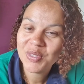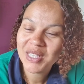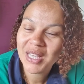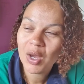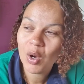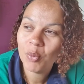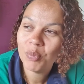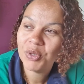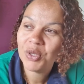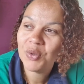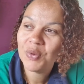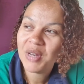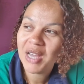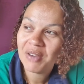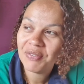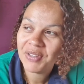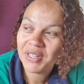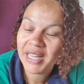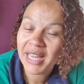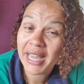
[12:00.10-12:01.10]
help you
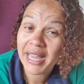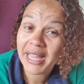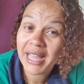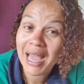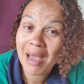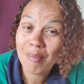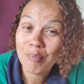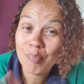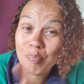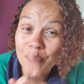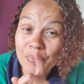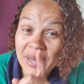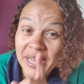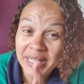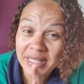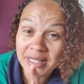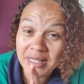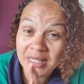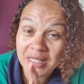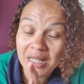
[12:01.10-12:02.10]
navigate and
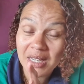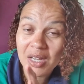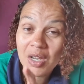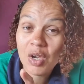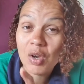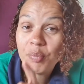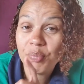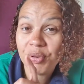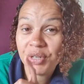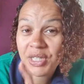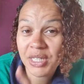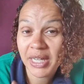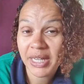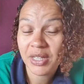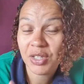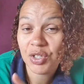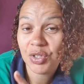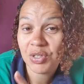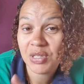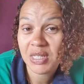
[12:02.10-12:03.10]
best
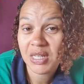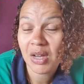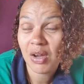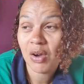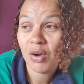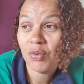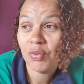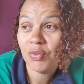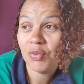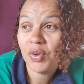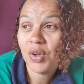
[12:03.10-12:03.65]
protect yourself.